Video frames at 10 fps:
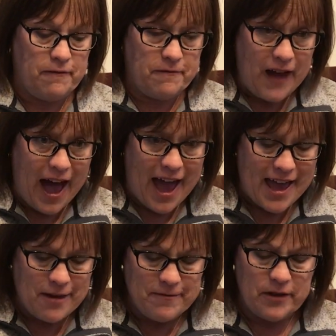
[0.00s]

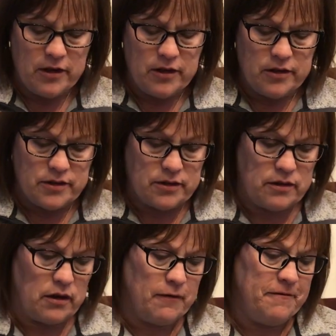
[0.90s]
5. So
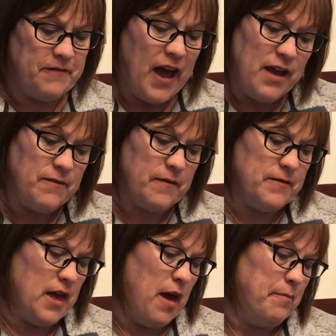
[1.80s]
there are 5 of
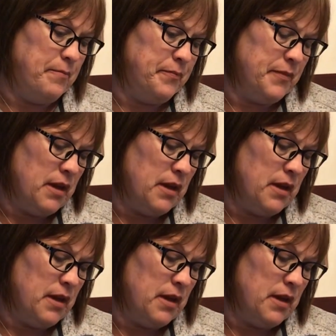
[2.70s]
them.